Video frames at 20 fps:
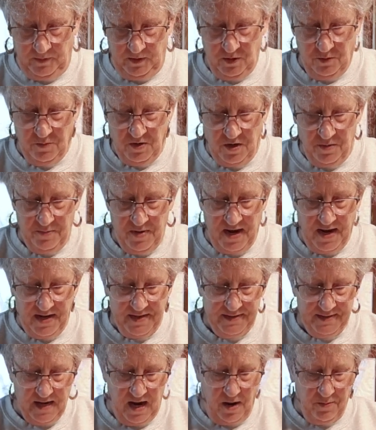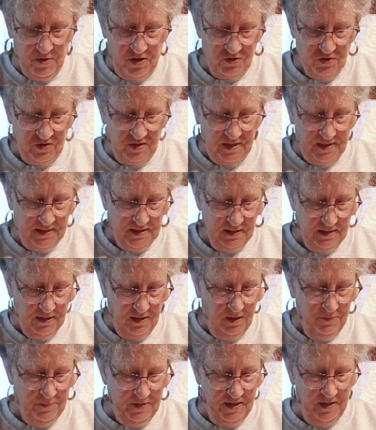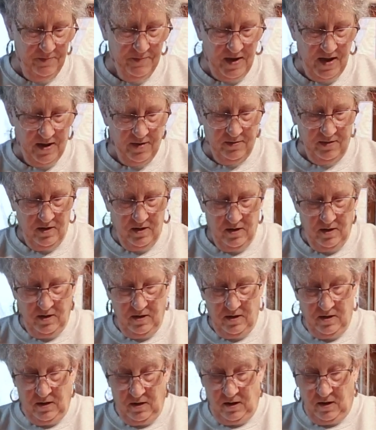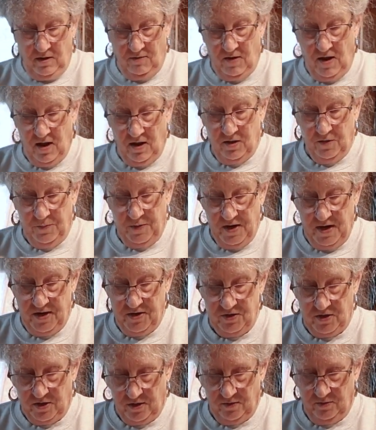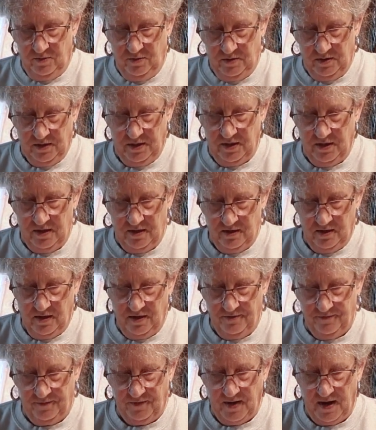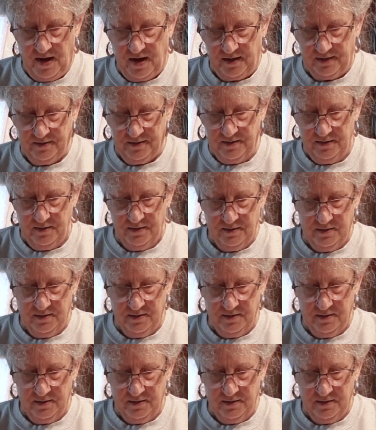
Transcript: You'll be amazed how much this little bit amount of jalapeno can affect